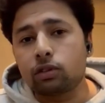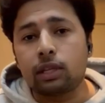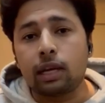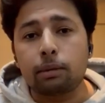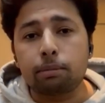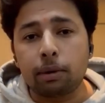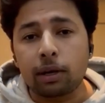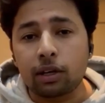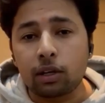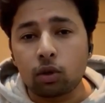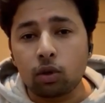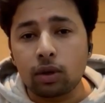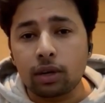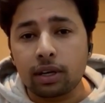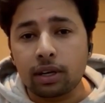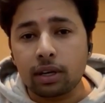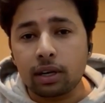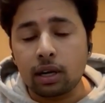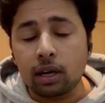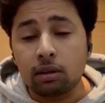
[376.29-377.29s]
that
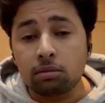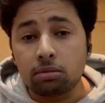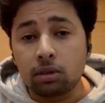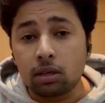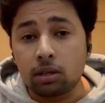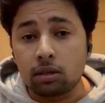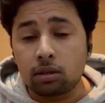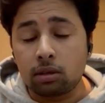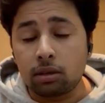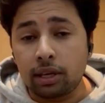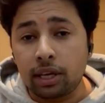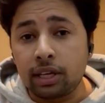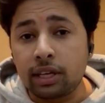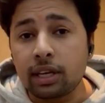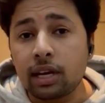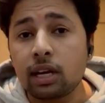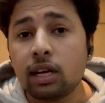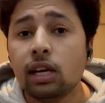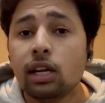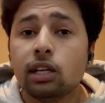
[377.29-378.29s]
particular
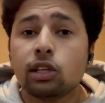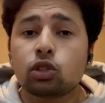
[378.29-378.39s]
area.